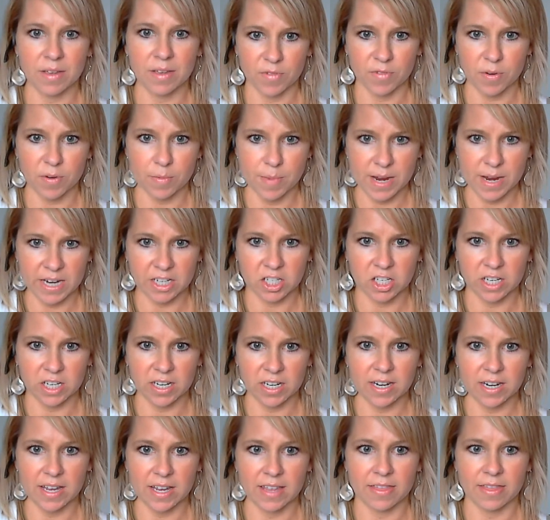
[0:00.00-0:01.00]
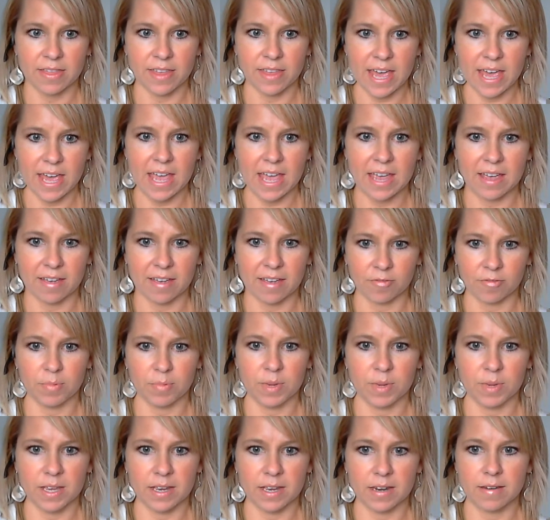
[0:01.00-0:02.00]
information, and they have
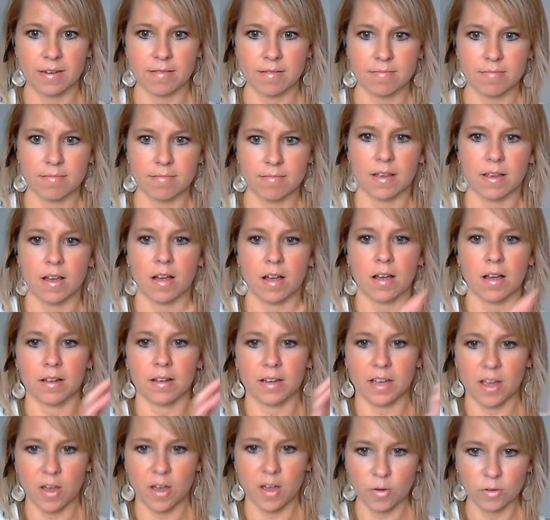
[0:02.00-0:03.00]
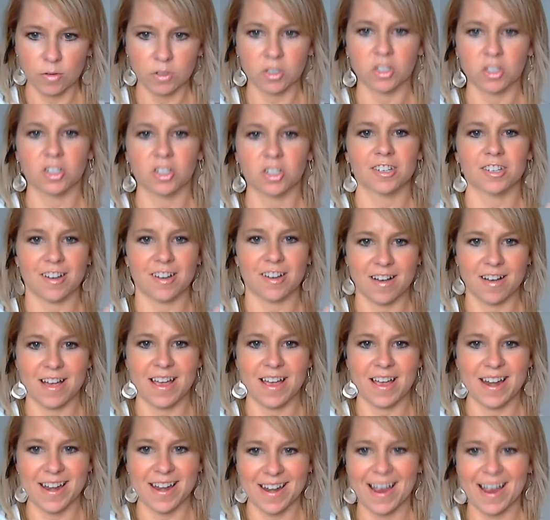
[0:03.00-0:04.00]
been coached
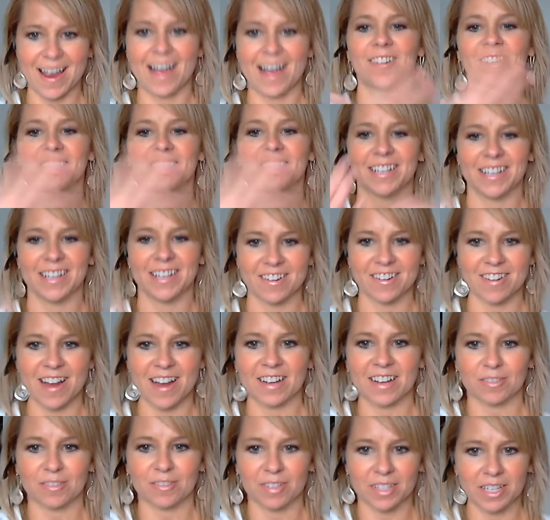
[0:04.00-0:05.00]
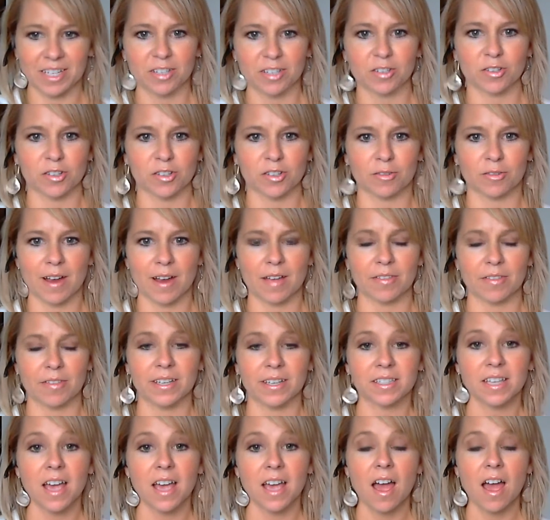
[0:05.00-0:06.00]
on how to interact with teachers around
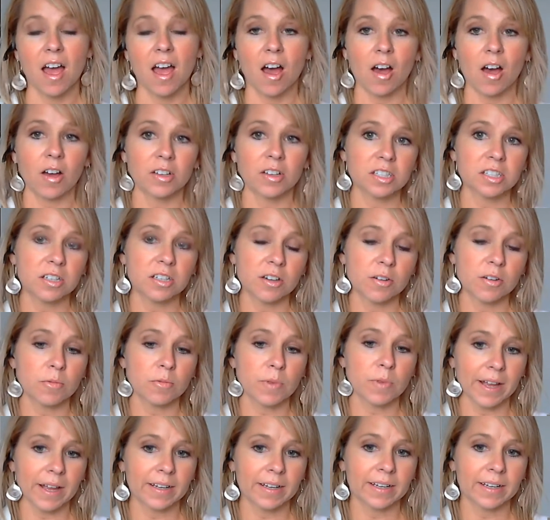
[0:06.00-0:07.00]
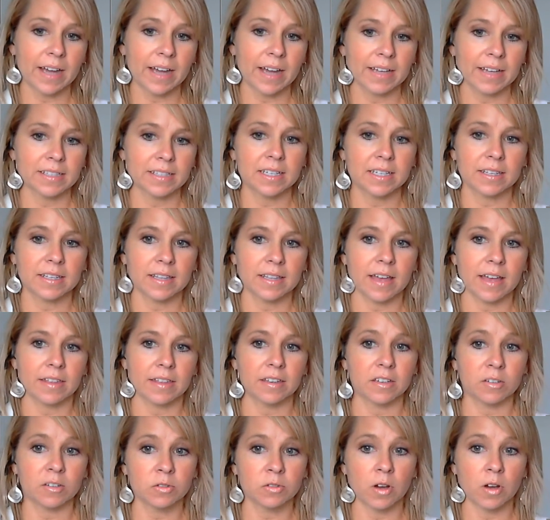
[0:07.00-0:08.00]
this. Also recognizing that
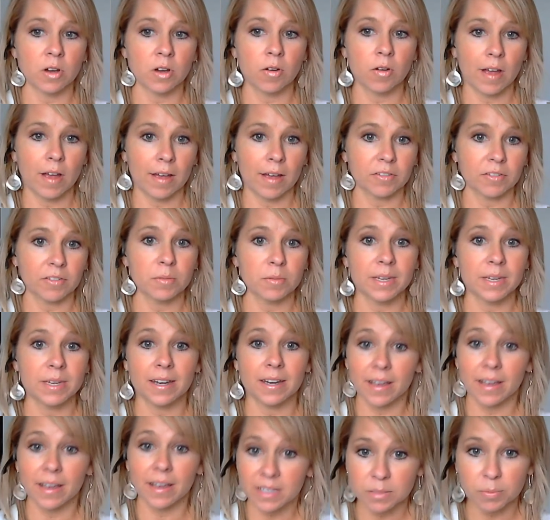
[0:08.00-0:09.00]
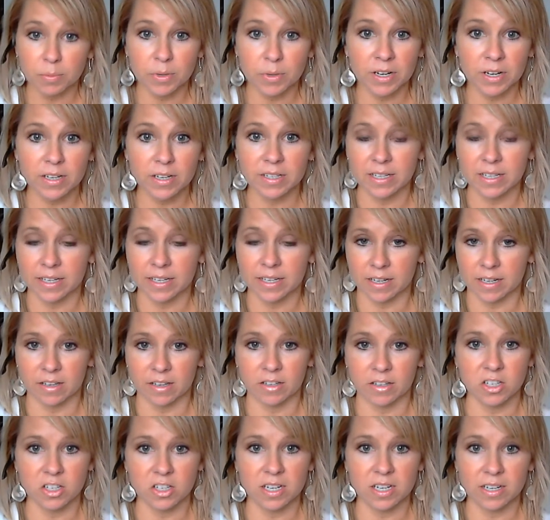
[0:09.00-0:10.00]
you don't have to be an expert in
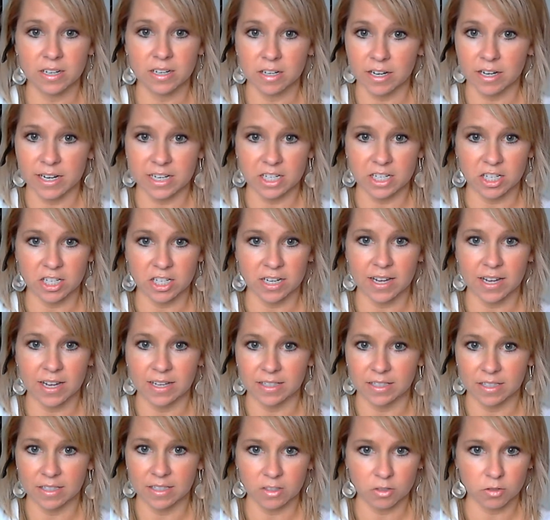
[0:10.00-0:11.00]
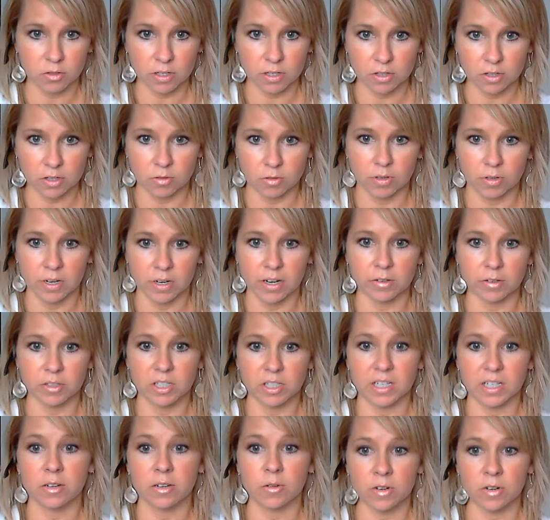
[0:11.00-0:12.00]
technology integration as the instructional
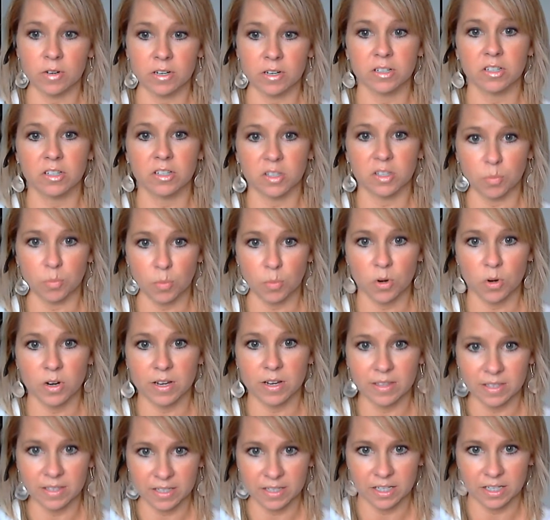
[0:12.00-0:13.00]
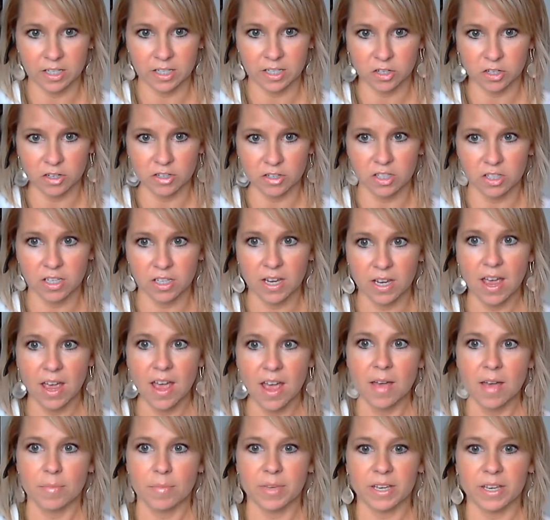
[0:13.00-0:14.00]
coach in order to support the
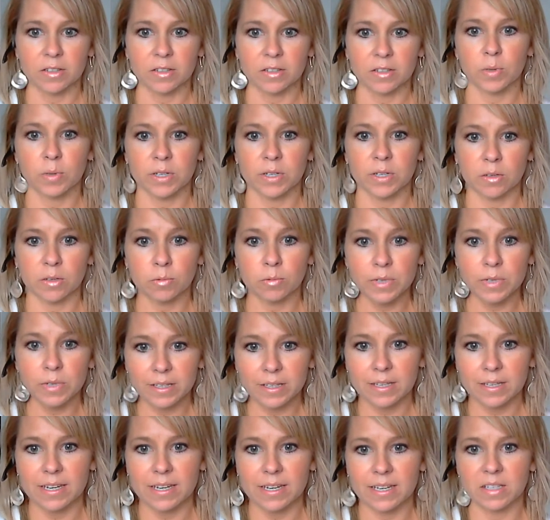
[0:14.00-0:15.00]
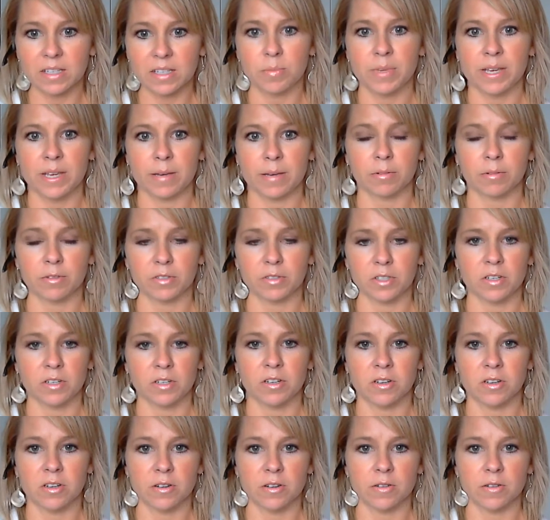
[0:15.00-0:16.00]
teachers, because what you really need to be able to
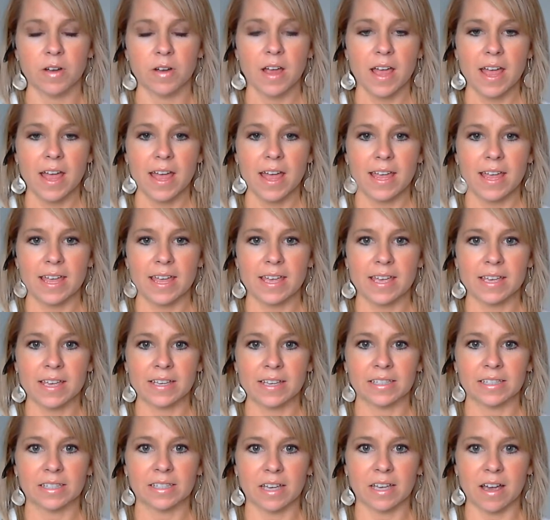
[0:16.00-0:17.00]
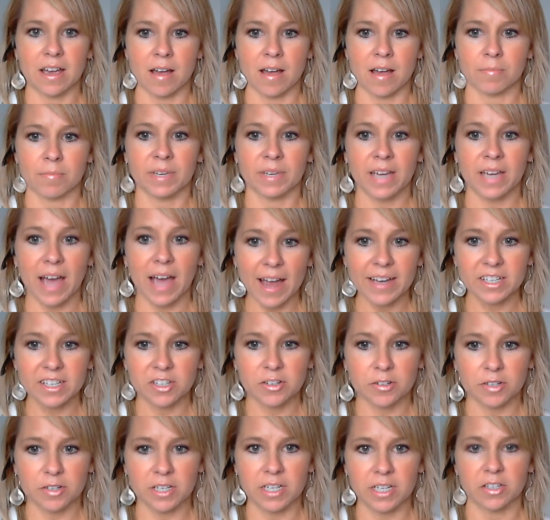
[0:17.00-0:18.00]
do is guide
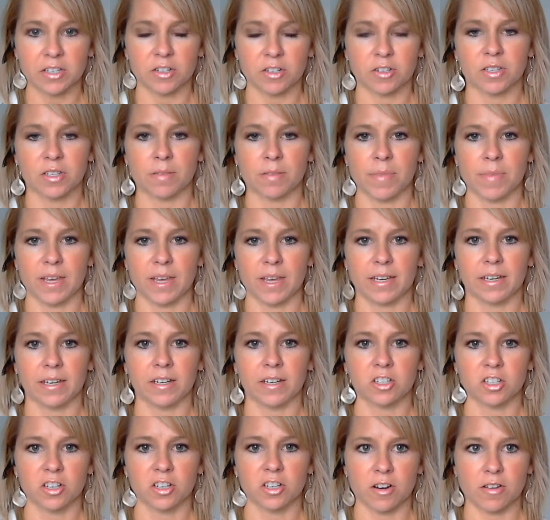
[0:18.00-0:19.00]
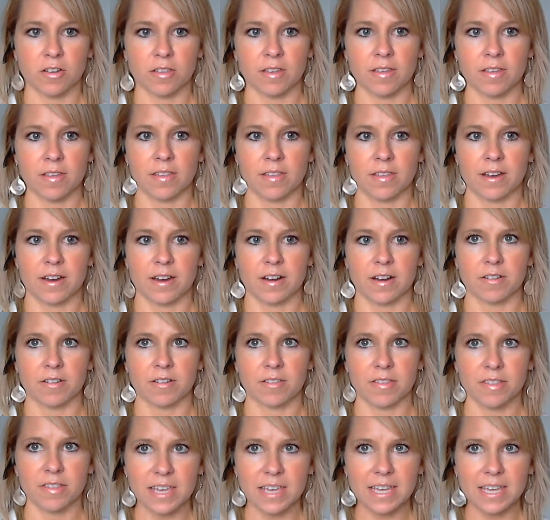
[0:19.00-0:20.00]
your teachers in making sure that they're
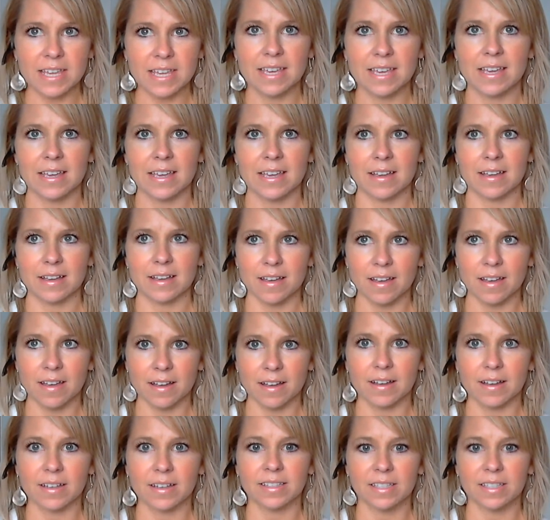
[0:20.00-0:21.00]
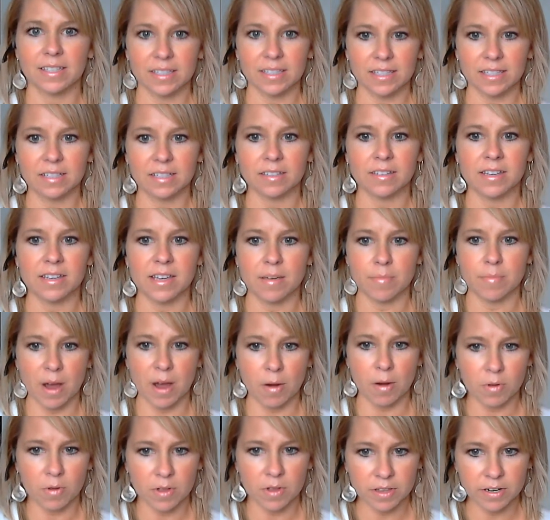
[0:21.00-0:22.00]
thinking consistently
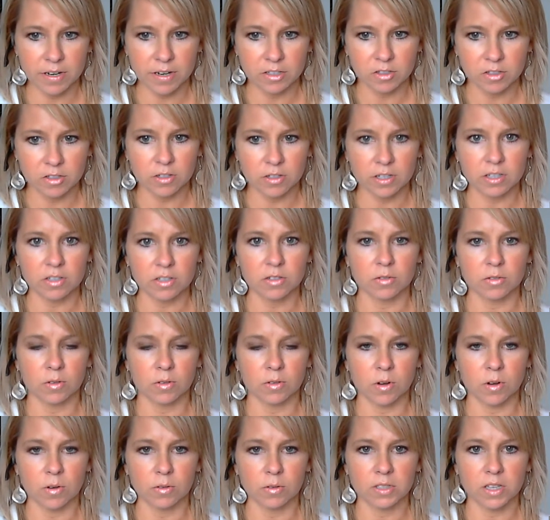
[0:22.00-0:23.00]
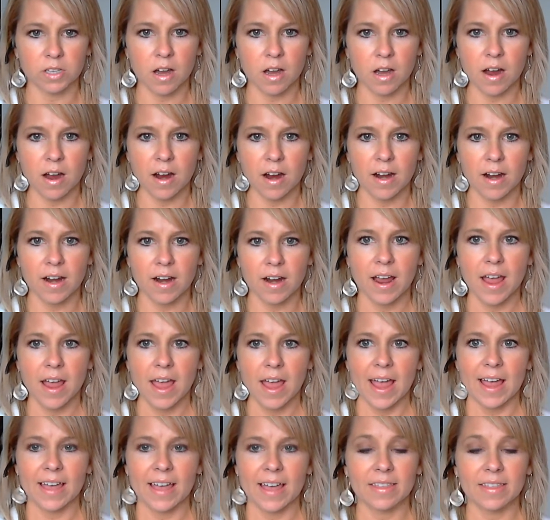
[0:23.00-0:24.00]
about what their instructional goals are,
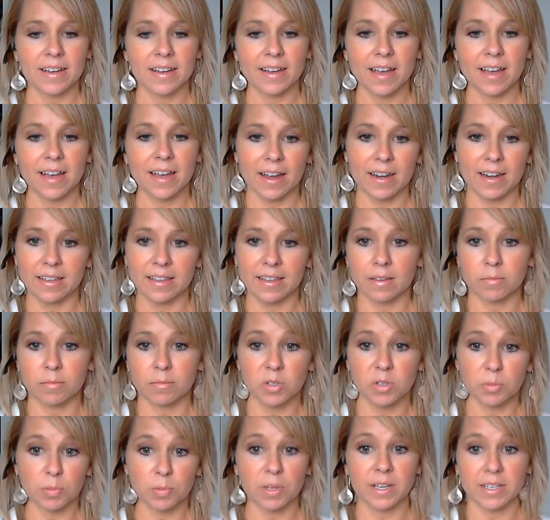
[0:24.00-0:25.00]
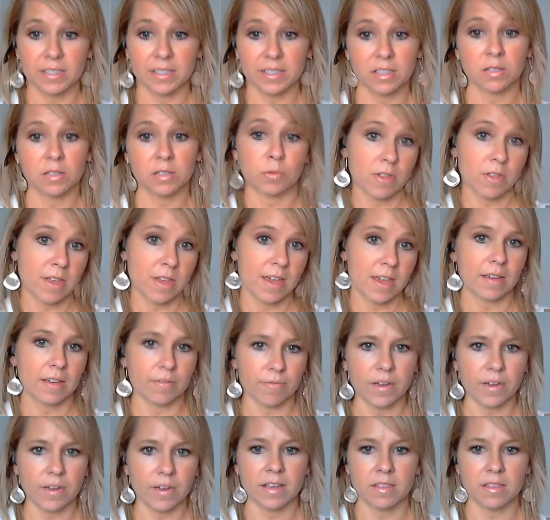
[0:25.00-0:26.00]
and then guiding them to places where they
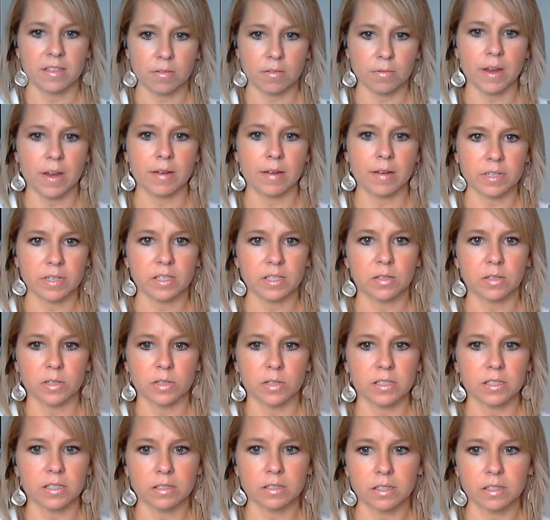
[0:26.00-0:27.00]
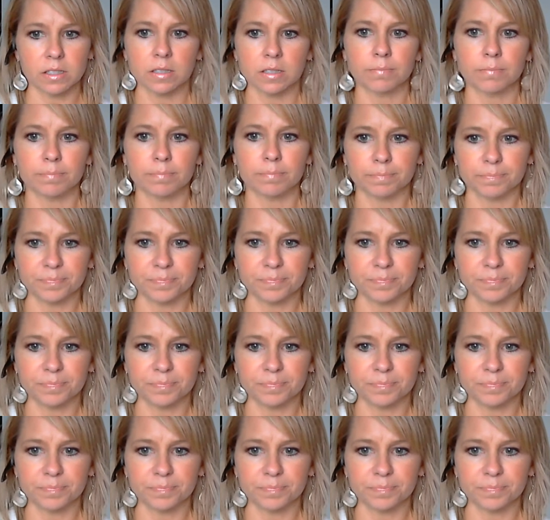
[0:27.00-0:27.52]
can find the right resources.